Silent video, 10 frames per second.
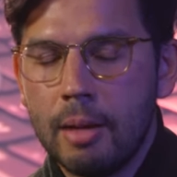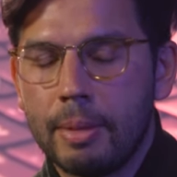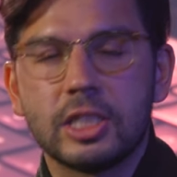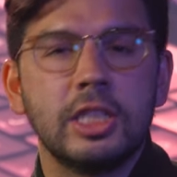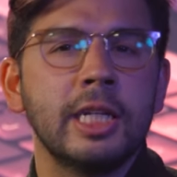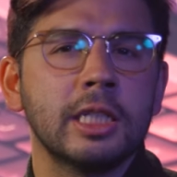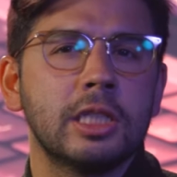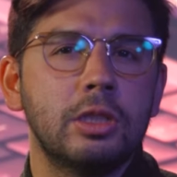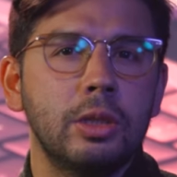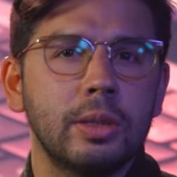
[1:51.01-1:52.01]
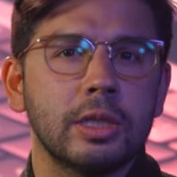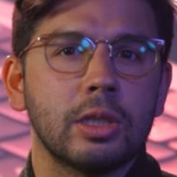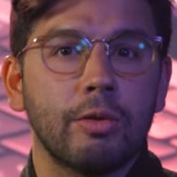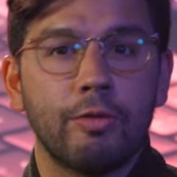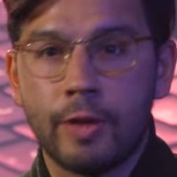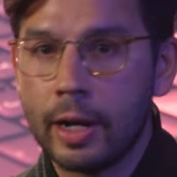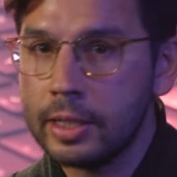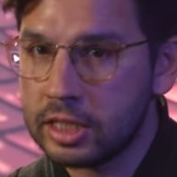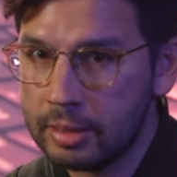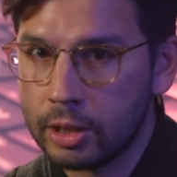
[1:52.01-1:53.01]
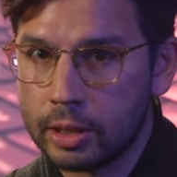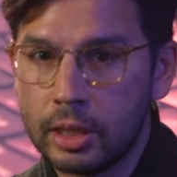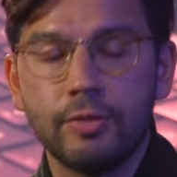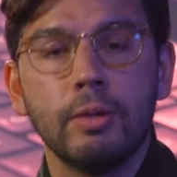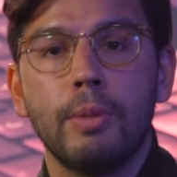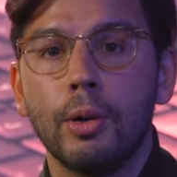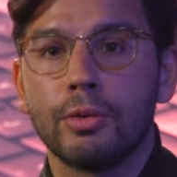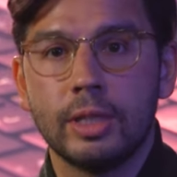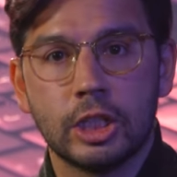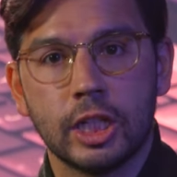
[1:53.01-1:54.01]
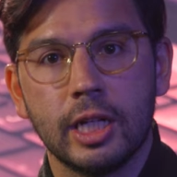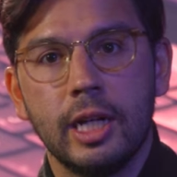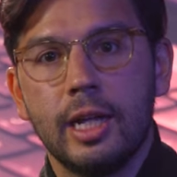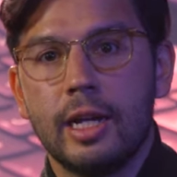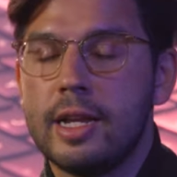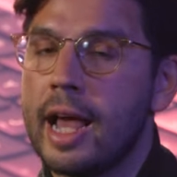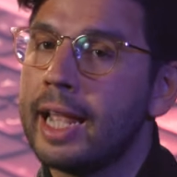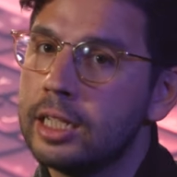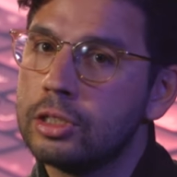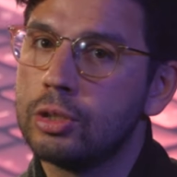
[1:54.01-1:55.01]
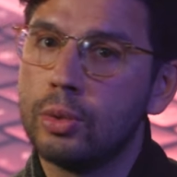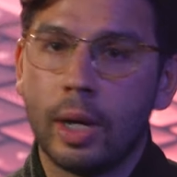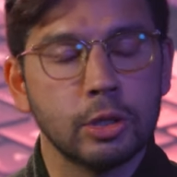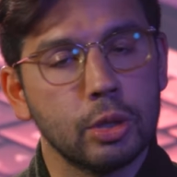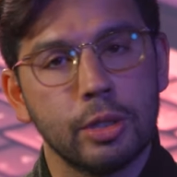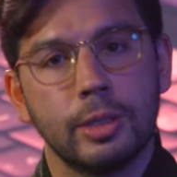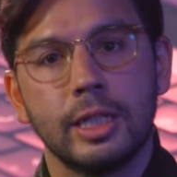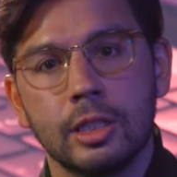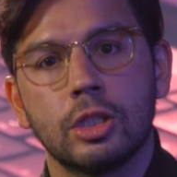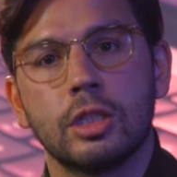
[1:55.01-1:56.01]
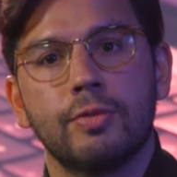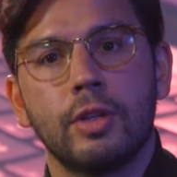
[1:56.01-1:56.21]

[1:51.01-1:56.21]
but seeing as the two units are very similar, even both reaching ninety to one hundred thirty inches of